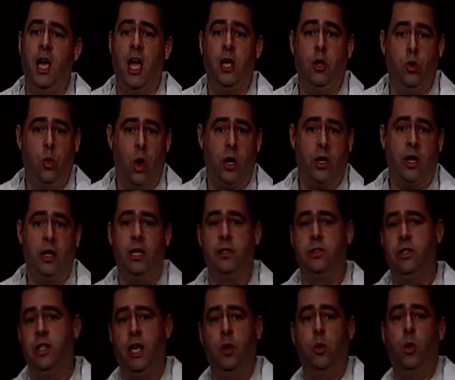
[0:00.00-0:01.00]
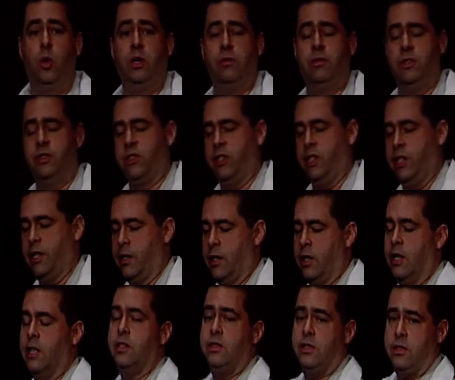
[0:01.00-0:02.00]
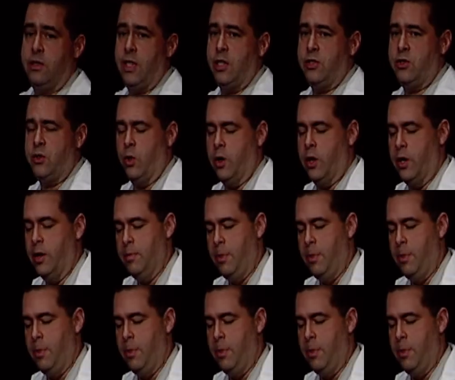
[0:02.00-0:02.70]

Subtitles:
You walk in there today, you won't even see it. Success story.